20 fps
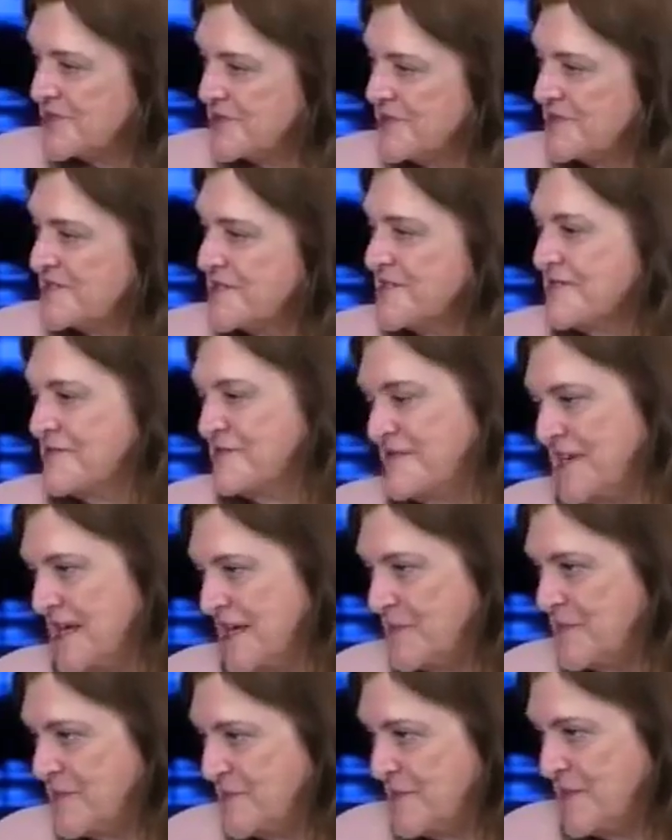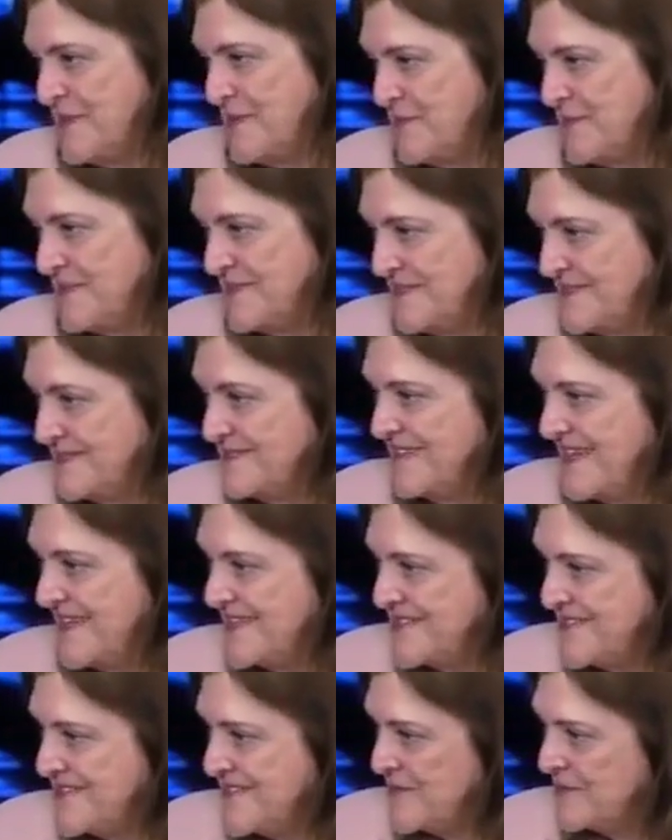develop people at
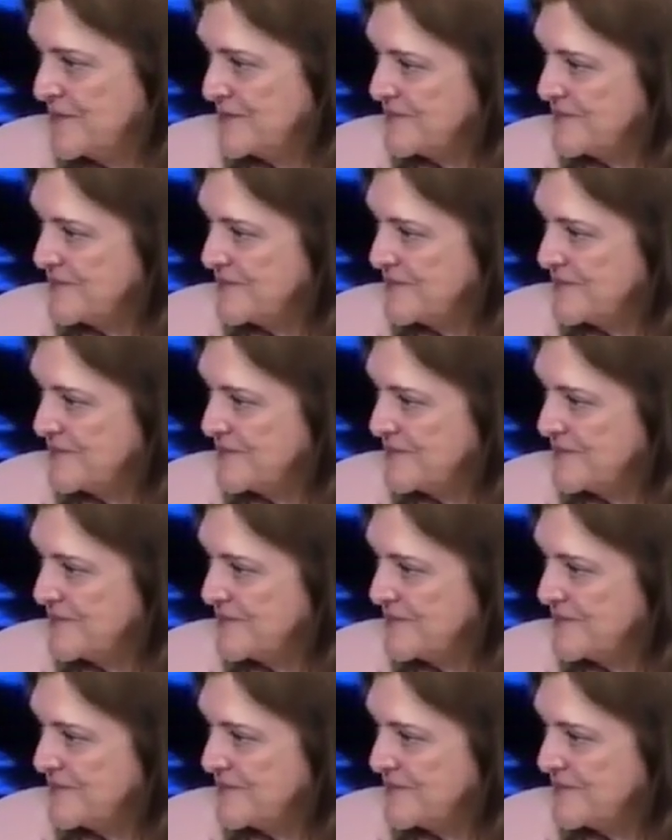Tsebo?